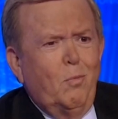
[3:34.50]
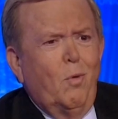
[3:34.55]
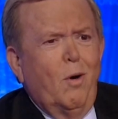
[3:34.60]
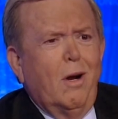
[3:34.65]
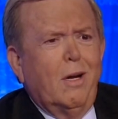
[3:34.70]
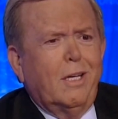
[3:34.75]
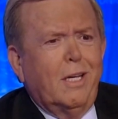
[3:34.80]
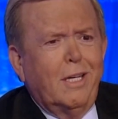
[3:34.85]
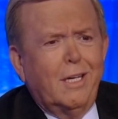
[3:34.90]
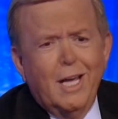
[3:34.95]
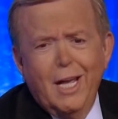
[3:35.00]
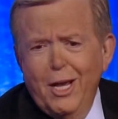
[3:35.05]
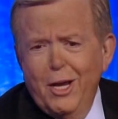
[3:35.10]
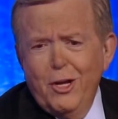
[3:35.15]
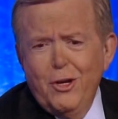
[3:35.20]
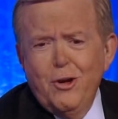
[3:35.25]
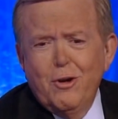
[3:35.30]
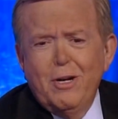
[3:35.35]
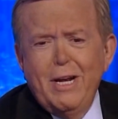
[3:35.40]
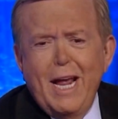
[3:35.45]
You've been working.
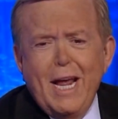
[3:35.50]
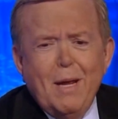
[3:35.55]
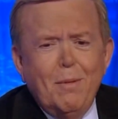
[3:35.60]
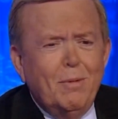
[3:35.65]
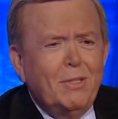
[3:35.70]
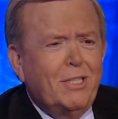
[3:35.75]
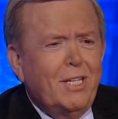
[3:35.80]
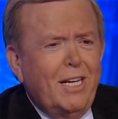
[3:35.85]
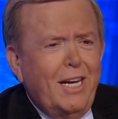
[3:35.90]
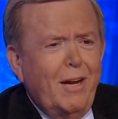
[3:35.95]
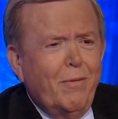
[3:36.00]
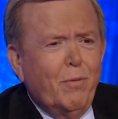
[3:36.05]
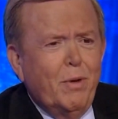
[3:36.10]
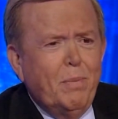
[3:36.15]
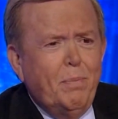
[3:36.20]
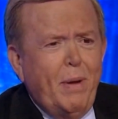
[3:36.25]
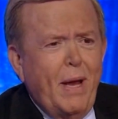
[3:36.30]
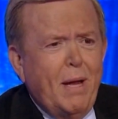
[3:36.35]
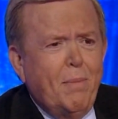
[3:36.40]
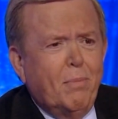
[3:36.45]
Your name is in
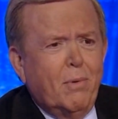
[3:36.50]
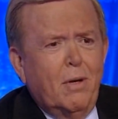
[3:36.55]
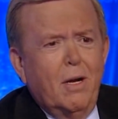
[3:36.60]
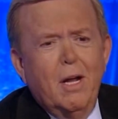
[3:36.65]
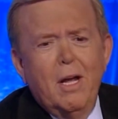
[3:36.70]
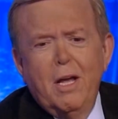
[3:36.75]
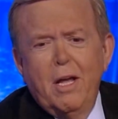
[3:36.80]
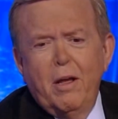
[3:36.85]
every paper.